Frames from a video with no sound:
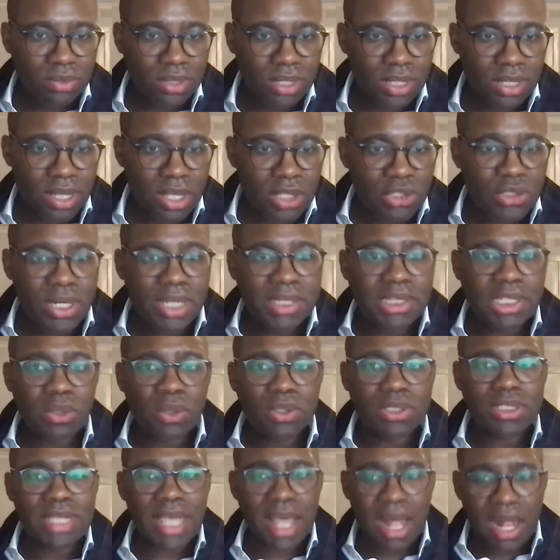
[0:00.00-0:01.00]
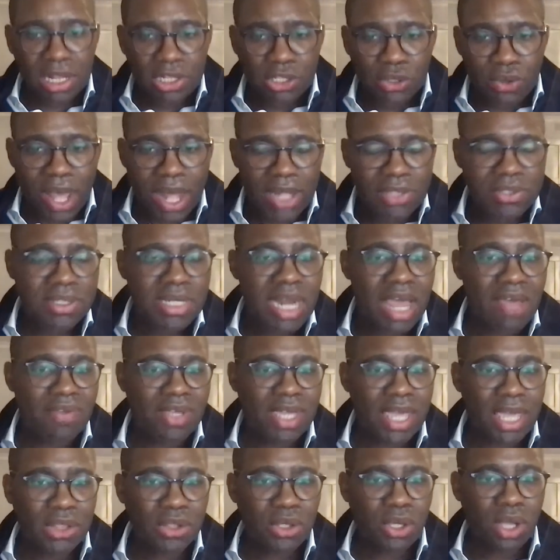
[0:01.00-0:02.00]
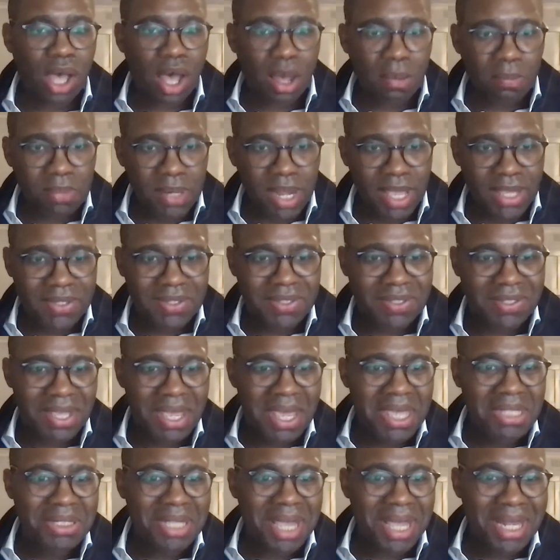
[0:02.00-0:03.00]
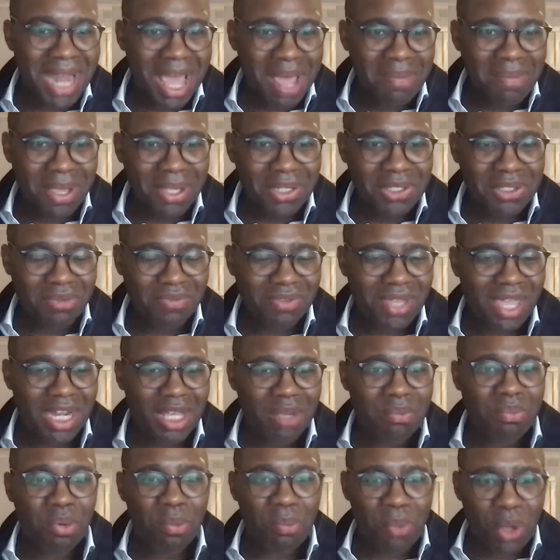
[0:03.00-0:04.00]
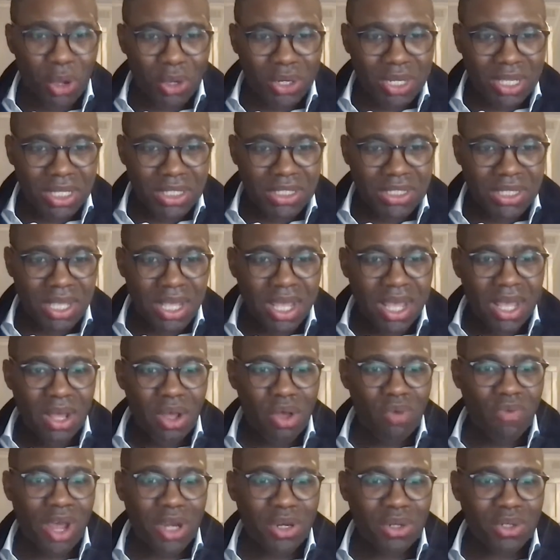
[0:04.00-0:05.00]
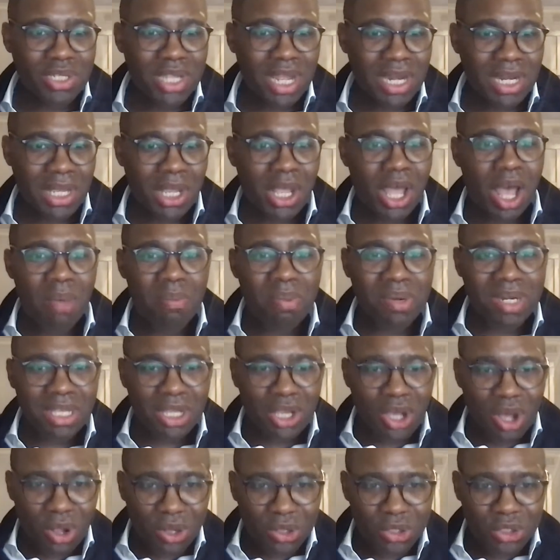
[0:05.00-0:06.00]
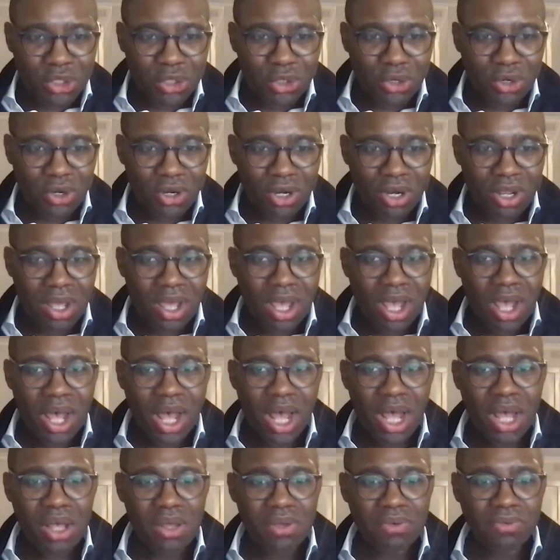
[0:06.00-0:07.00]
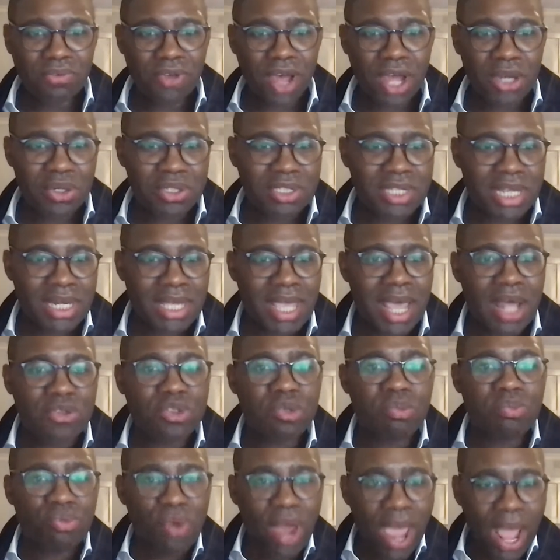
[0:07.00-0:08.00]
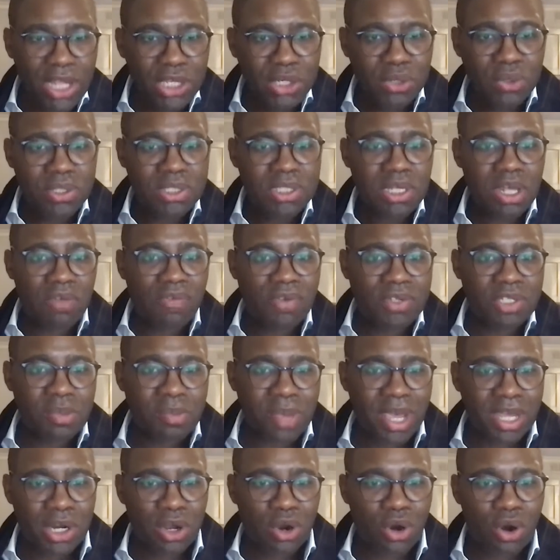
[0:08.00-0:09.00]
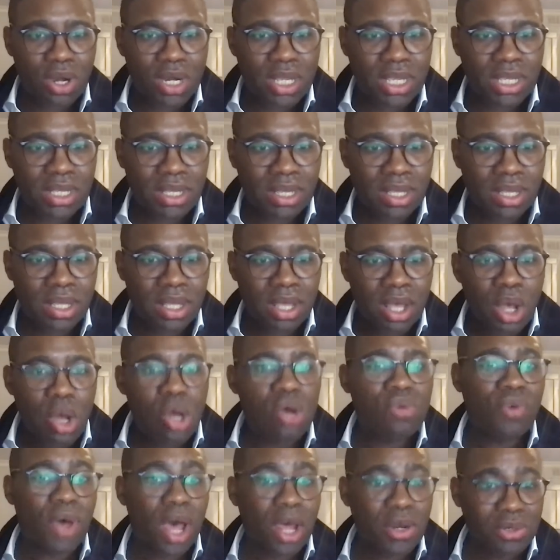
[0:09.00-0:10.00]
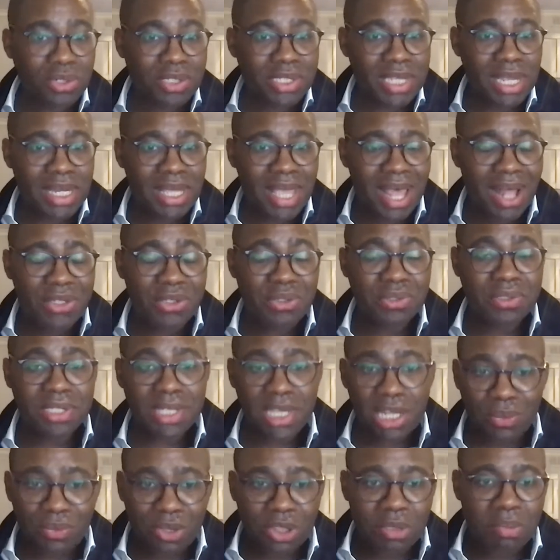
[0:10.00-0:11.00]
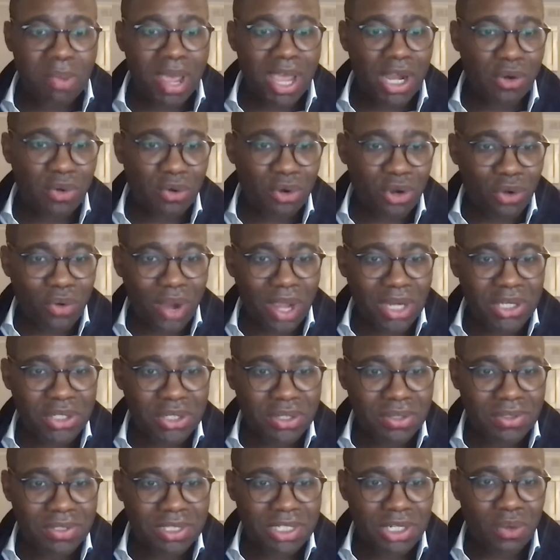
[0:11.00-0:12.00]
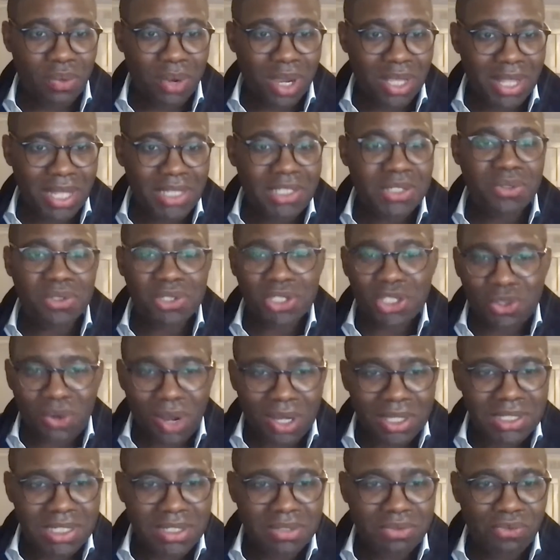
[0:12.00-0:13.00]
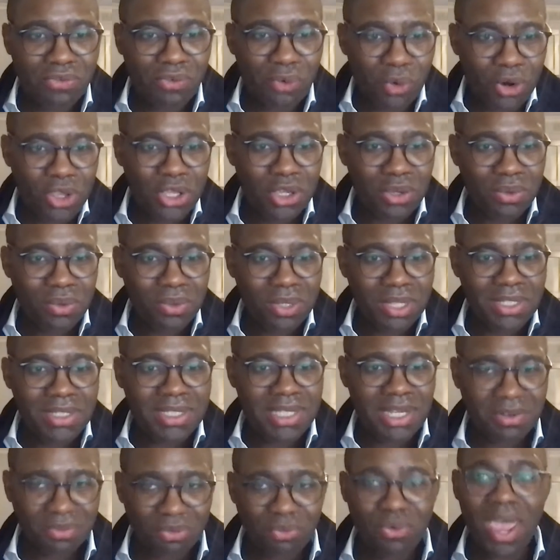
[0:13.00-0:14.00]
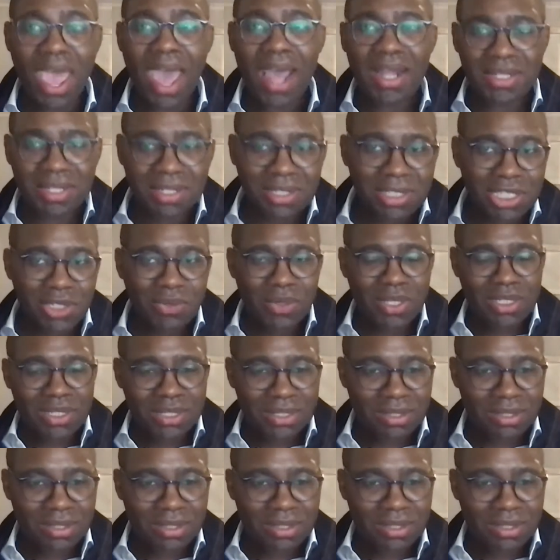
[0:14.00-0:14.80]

so that they will tell you how to navigate the complex dynamics of getting promoted, of understanding company culture, of understanding how to brand yourself as a minority, of understanding how to deal with microaggressions in a way that's constructive for you instead of reacting to it,